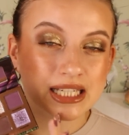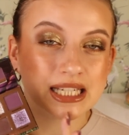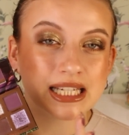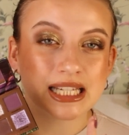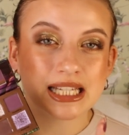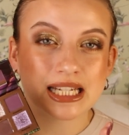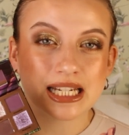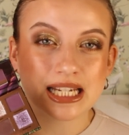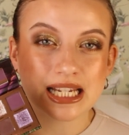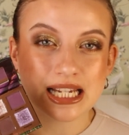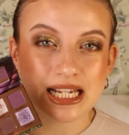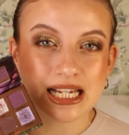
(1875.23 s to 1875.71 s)

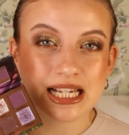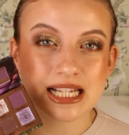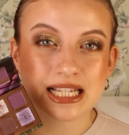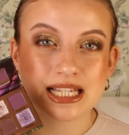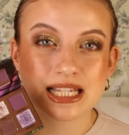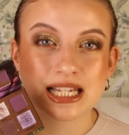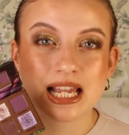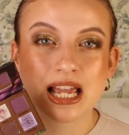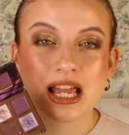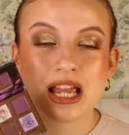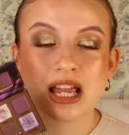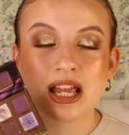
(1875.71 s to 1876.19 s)
It
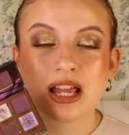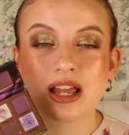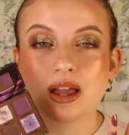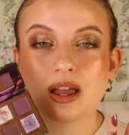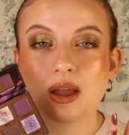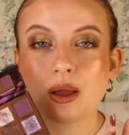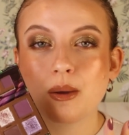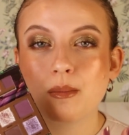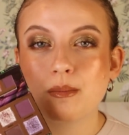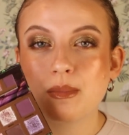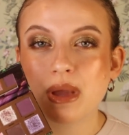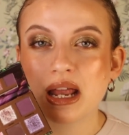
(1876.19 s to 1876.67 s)
is
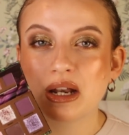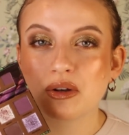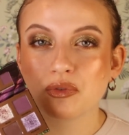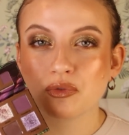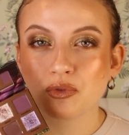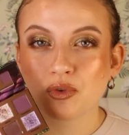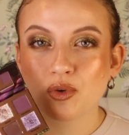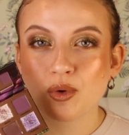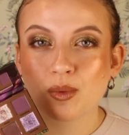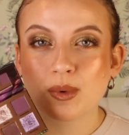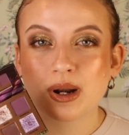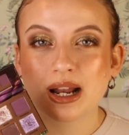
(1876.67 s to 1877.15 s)
a matte
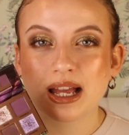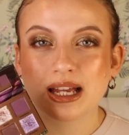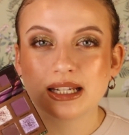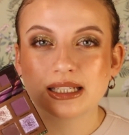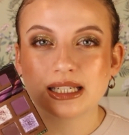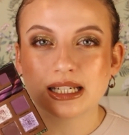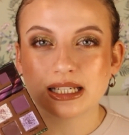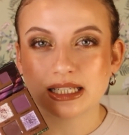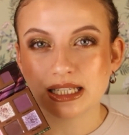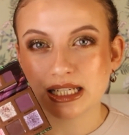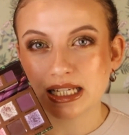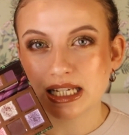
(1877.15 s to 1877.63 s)
formula
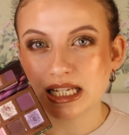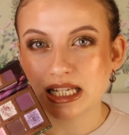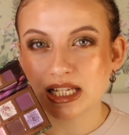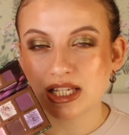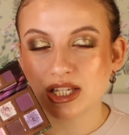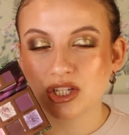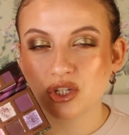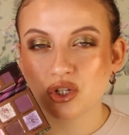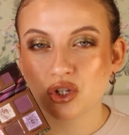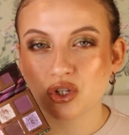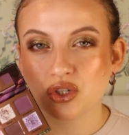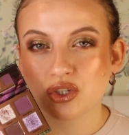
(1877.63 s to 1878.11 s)
that
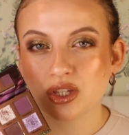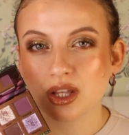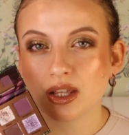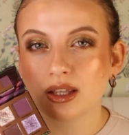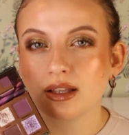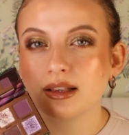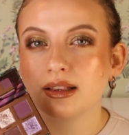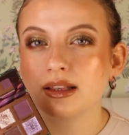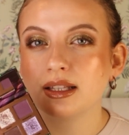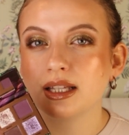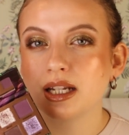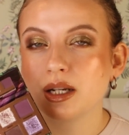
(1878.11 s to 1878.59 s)
is just
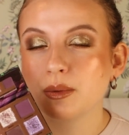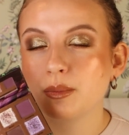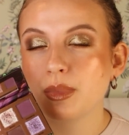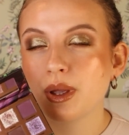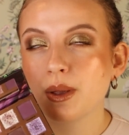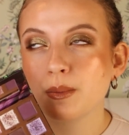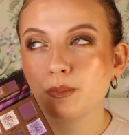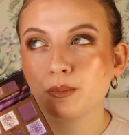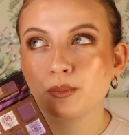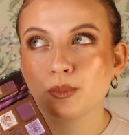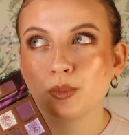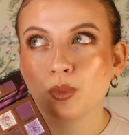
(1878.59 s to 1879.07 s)
a little
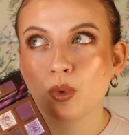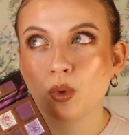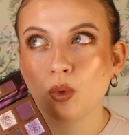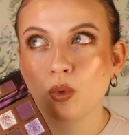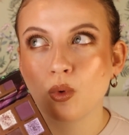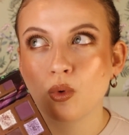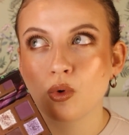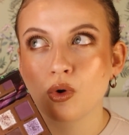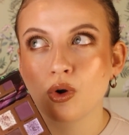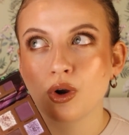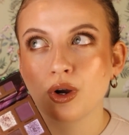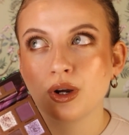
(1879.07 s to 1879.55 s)
bit
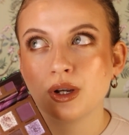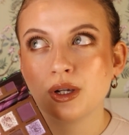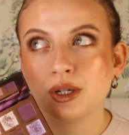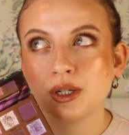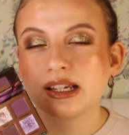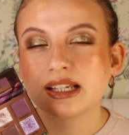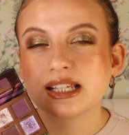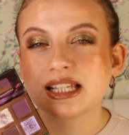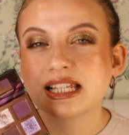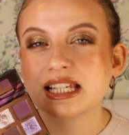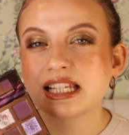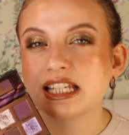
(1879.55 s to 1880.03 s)
more
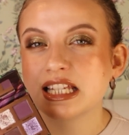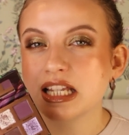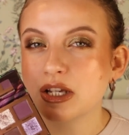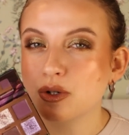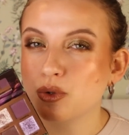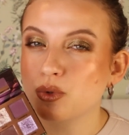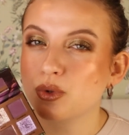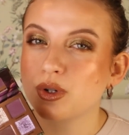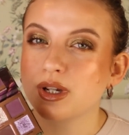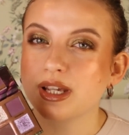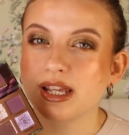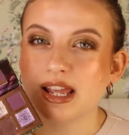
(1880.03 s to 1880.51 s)
like
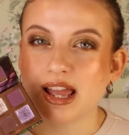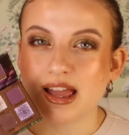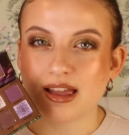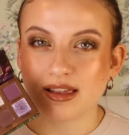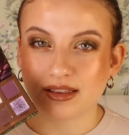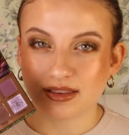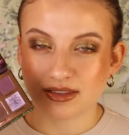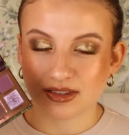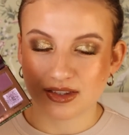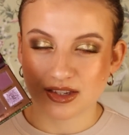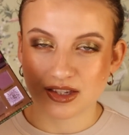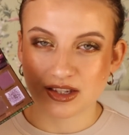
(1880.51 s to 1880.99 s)
silky
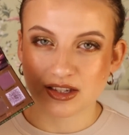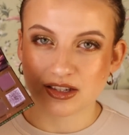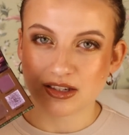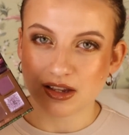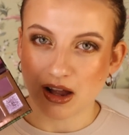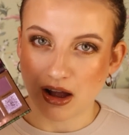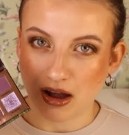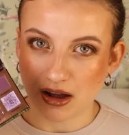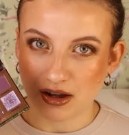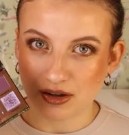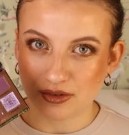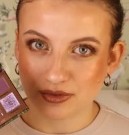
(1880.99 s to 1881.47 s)
and
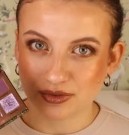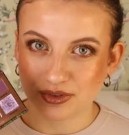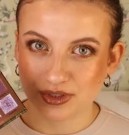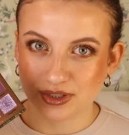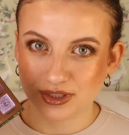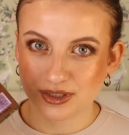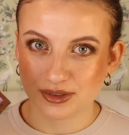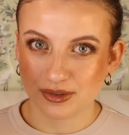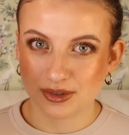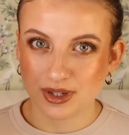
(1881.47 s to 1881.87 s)
soft.